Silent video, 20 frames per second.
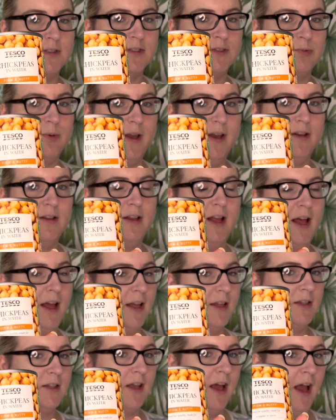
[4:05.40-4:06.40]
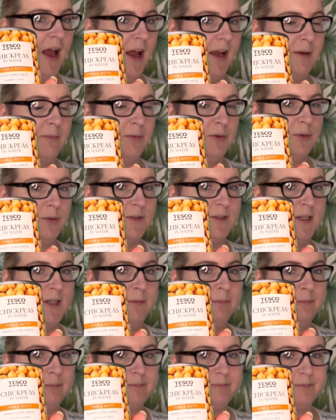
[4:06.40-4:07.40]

as well, and high in protein.